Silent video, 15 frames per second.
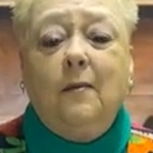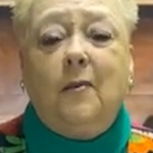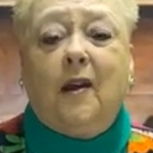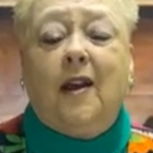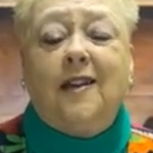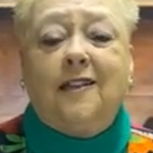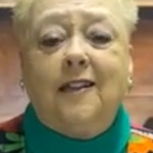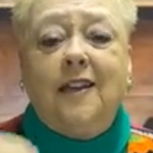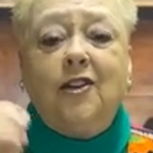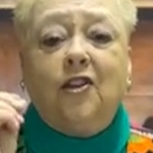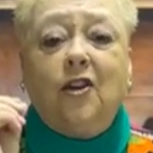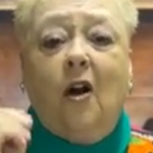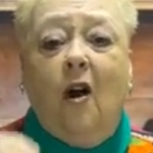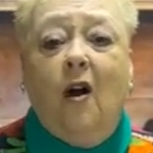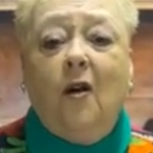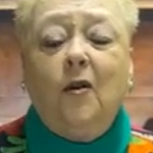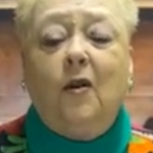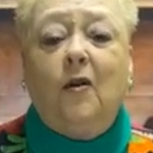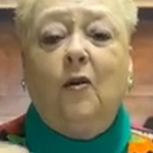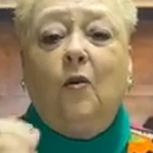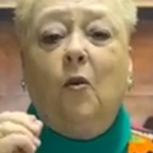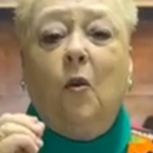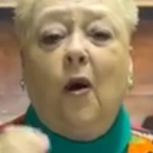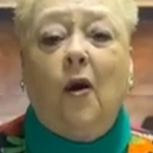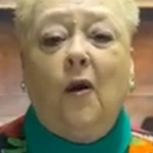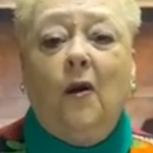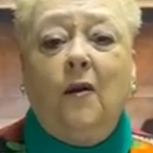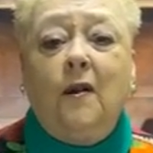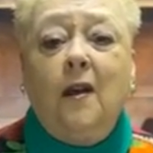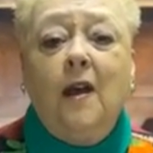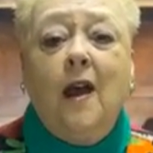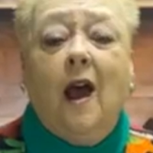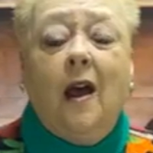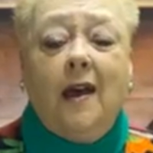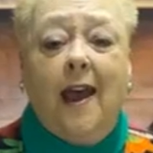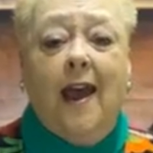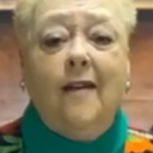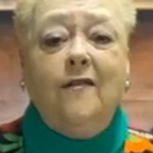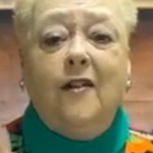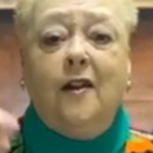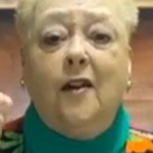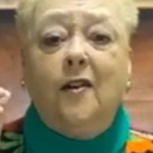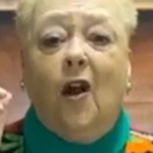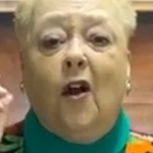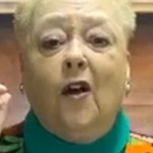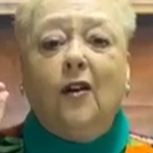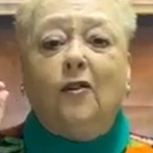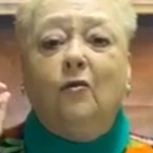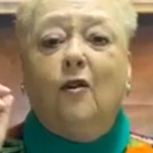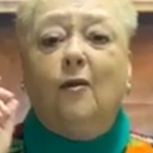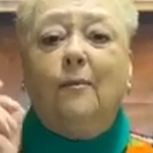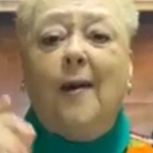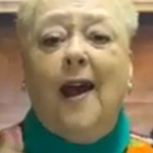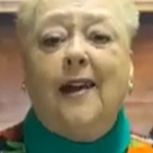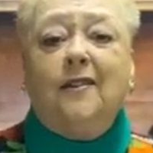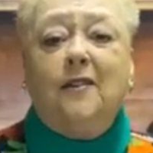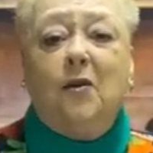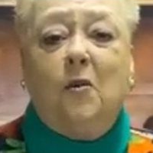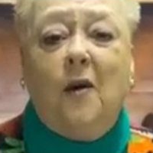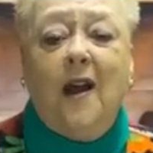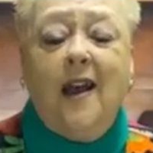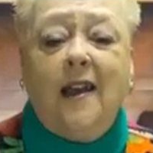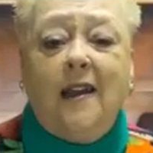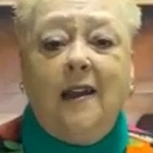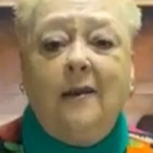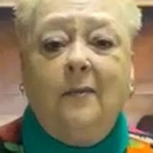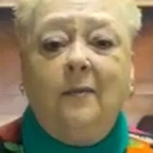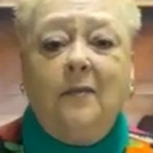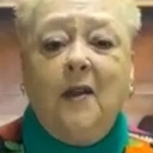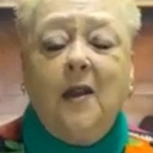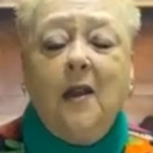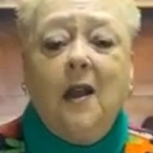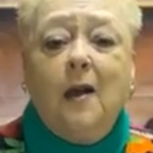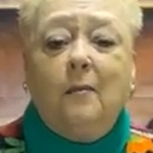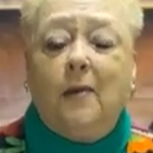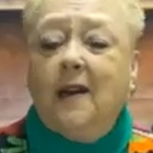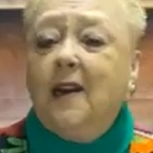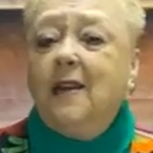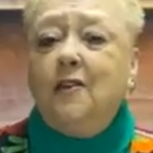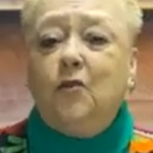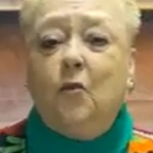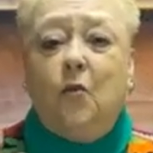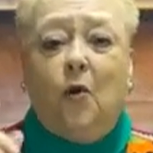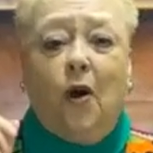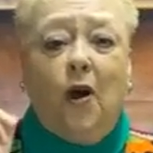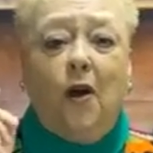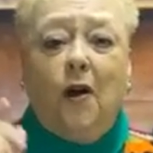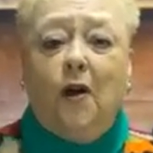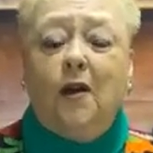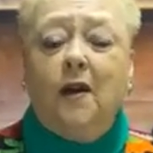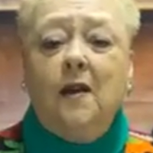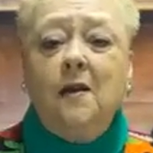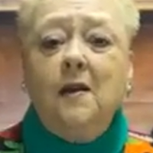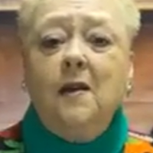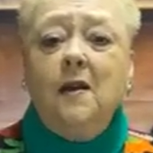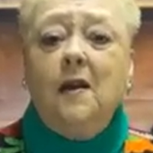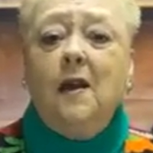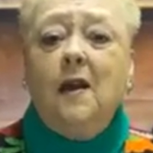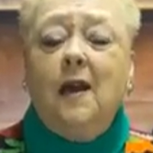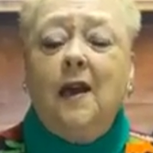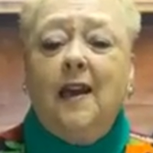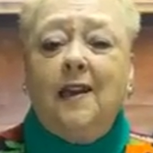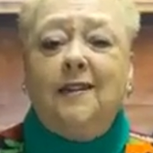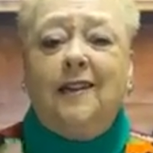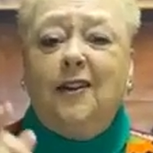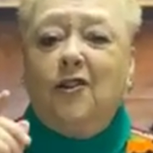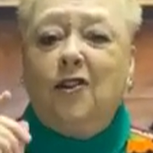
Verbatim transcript: Because this carnal world, heaven and earth will pass away, but his word is